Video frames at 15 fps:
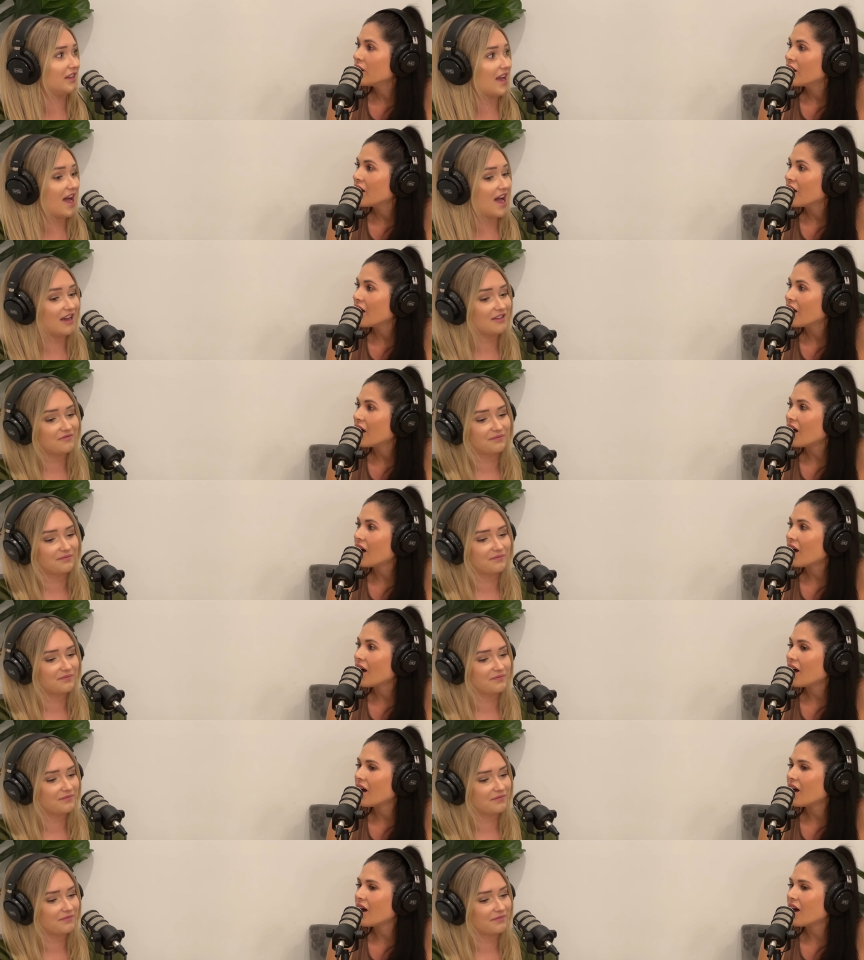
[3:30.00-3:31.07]
Speaker 1: Yeah.
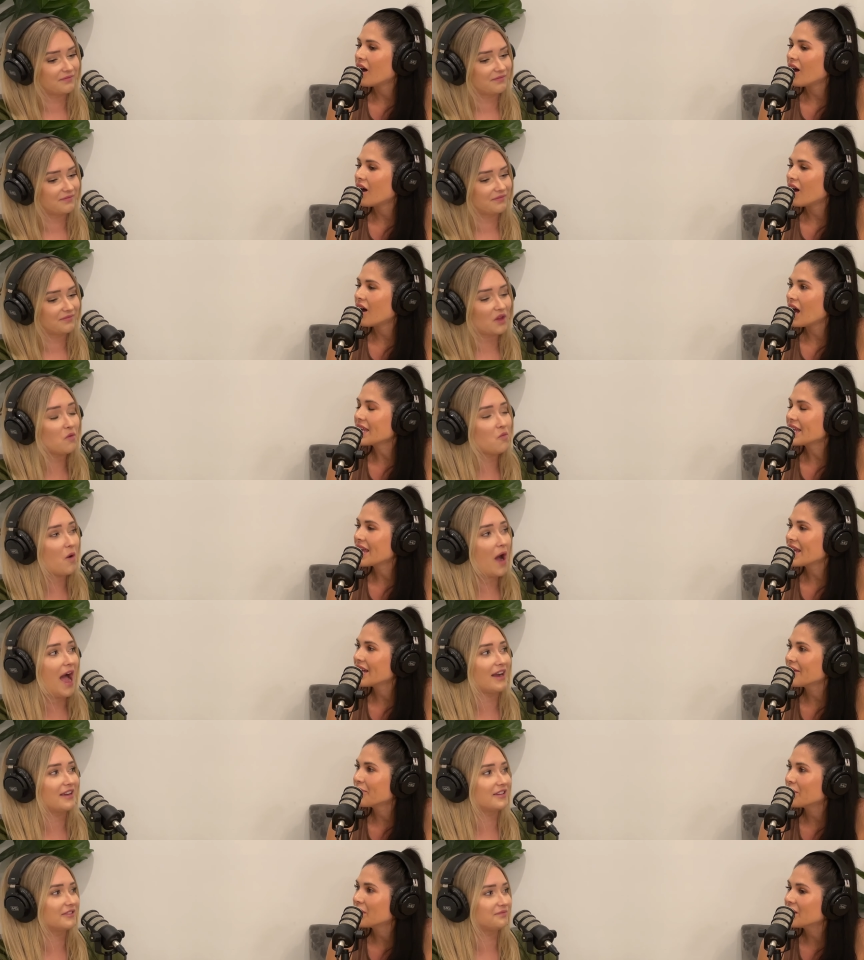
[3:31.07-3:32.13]
I
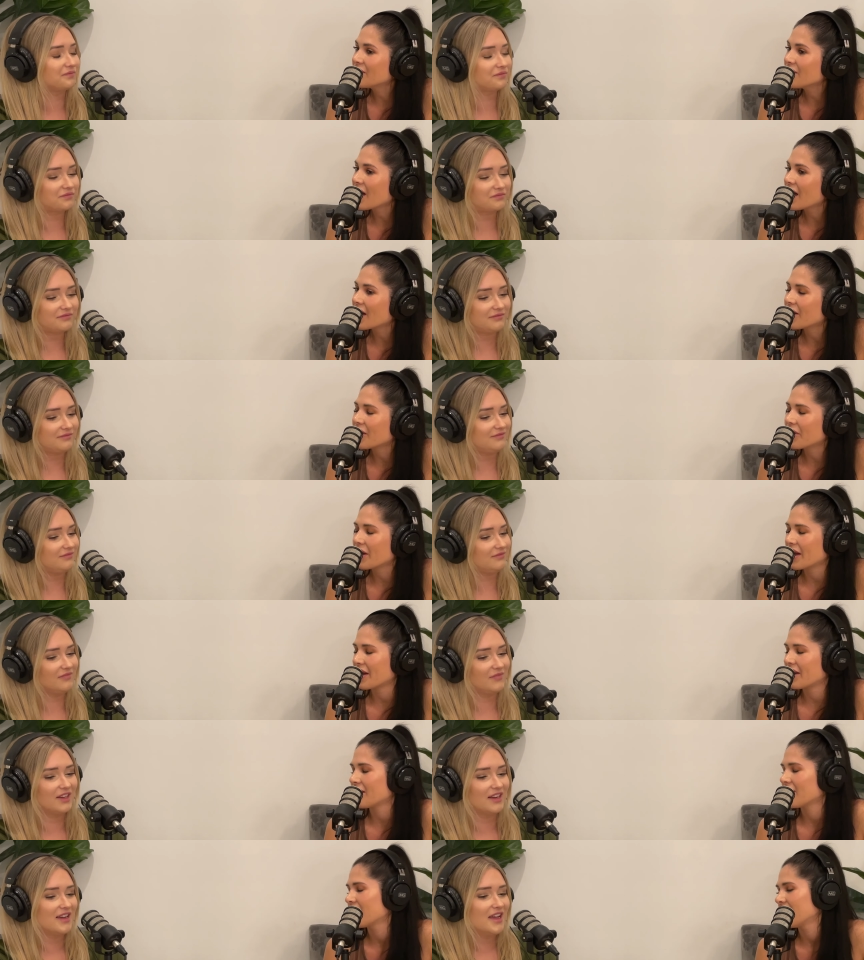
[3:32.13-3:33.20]
can't believe that.
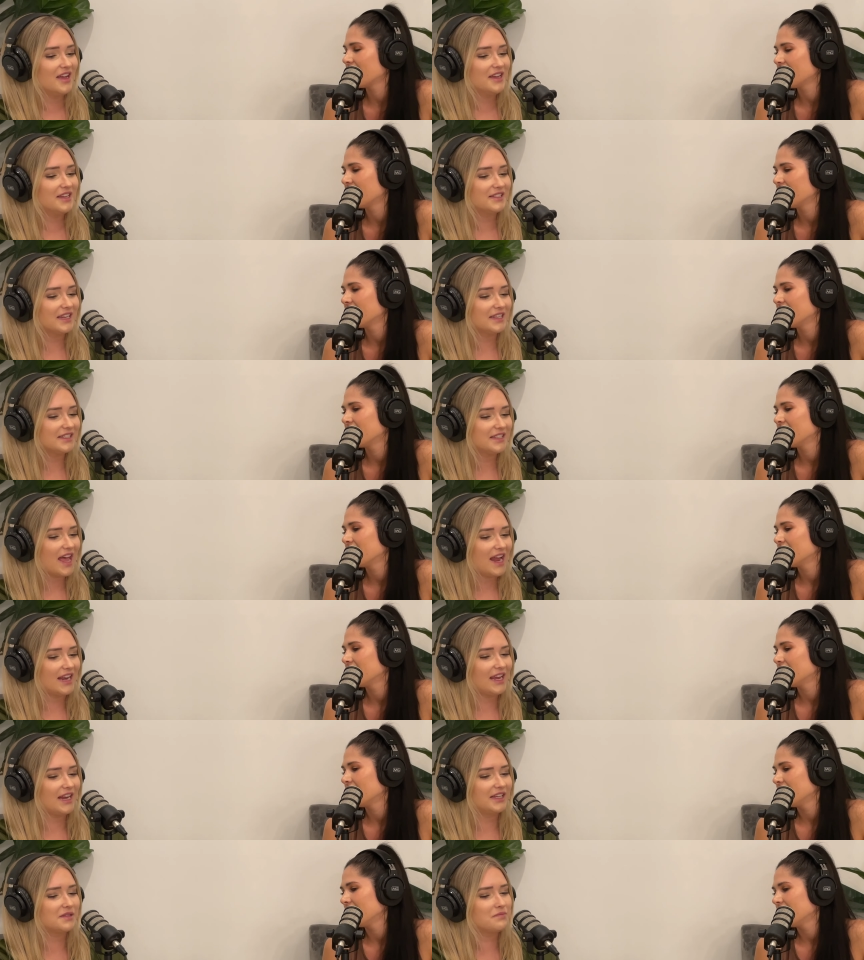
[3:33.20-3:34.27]
Okay. Since then,
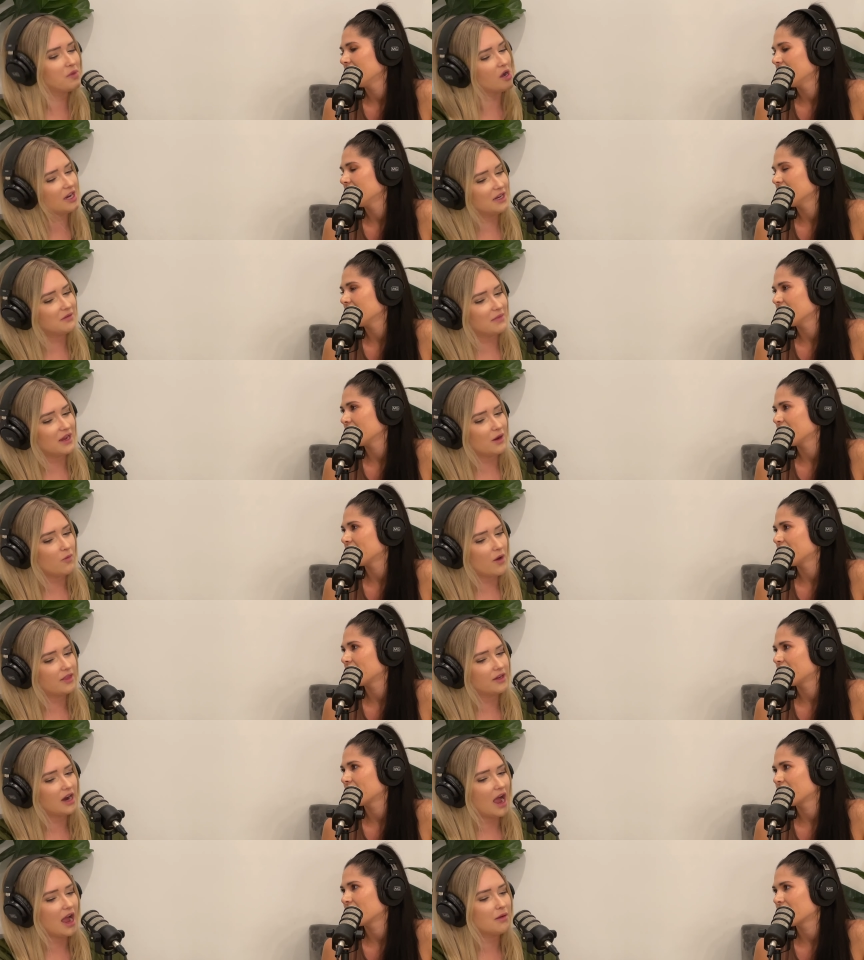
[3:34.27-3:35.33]
it is bugging me
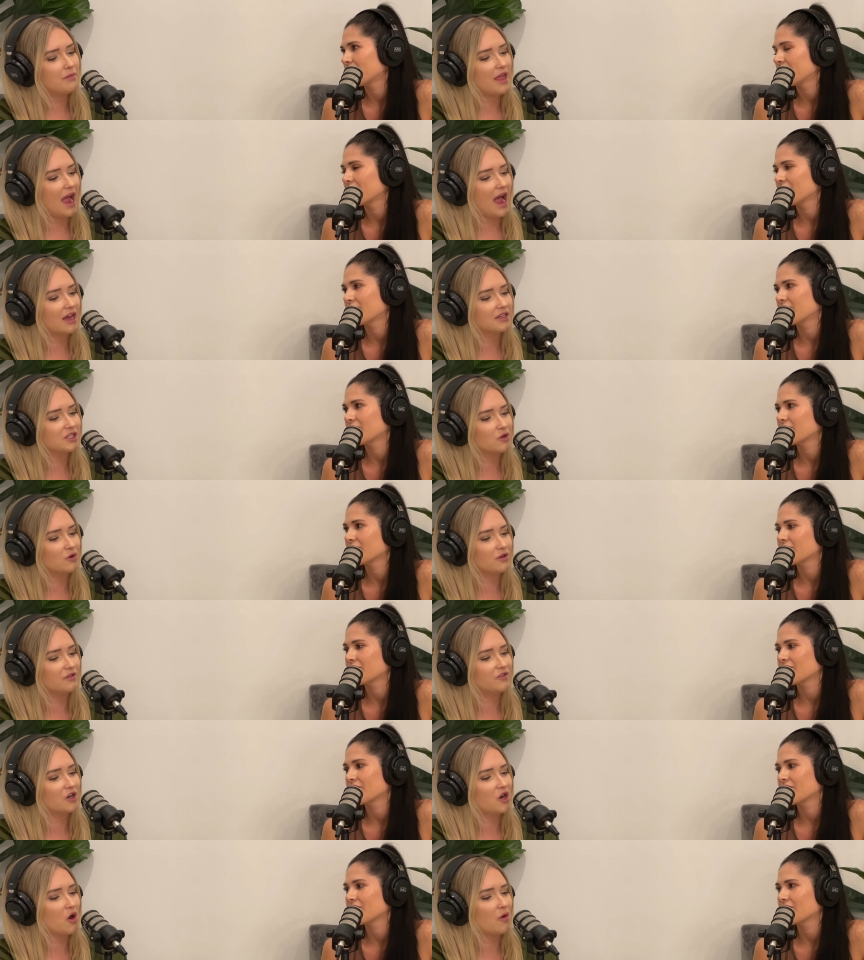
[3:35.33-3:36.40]
whether I'm the asshole
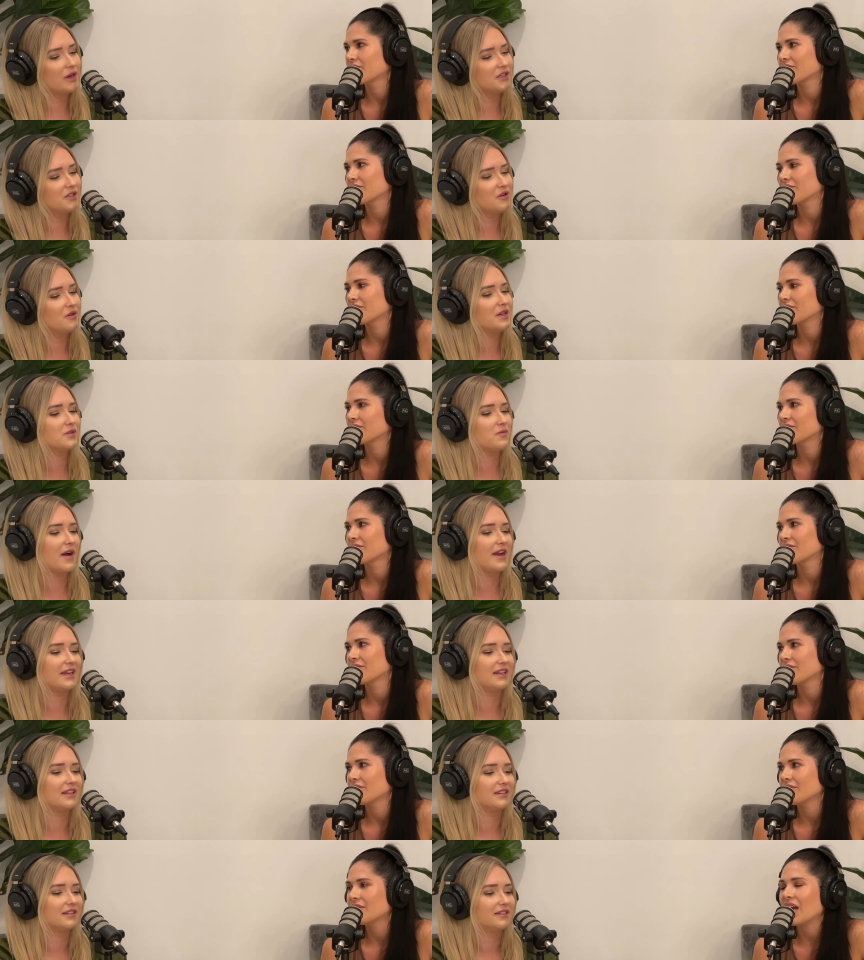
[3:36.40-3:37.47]
for going to his
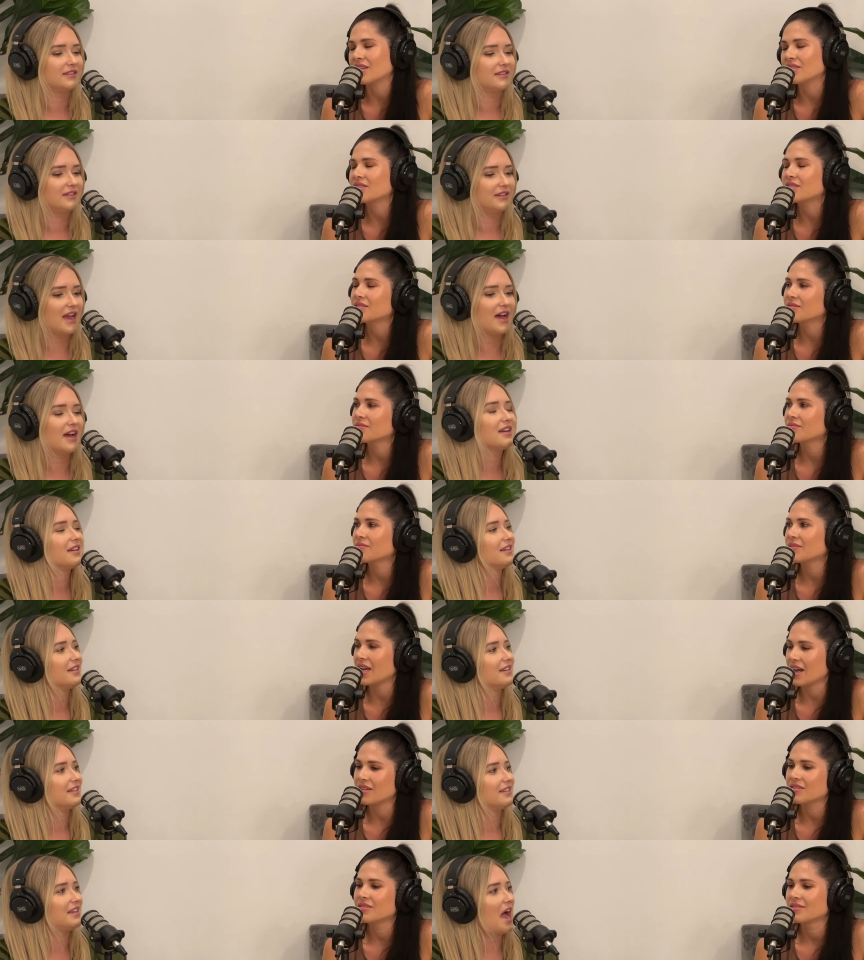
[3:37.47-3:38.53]
wedding. Yes. Yeah.
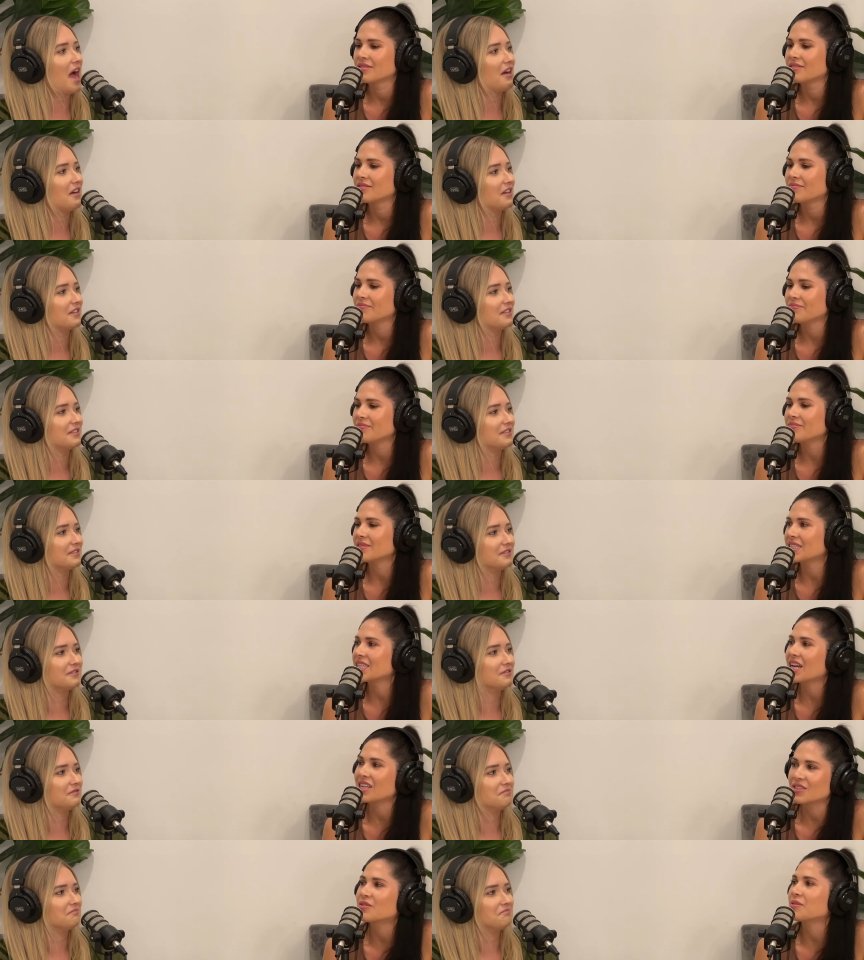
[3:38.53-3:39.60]
Yeah. Yeah. It's a
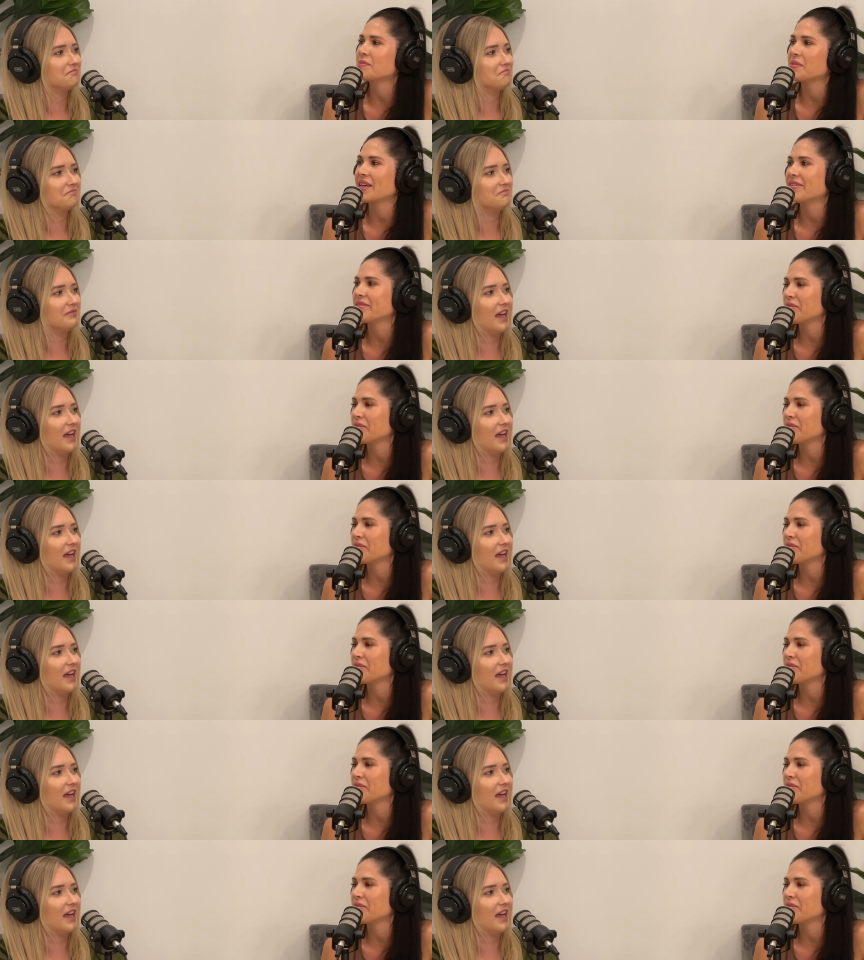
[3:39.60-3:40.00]
yes for me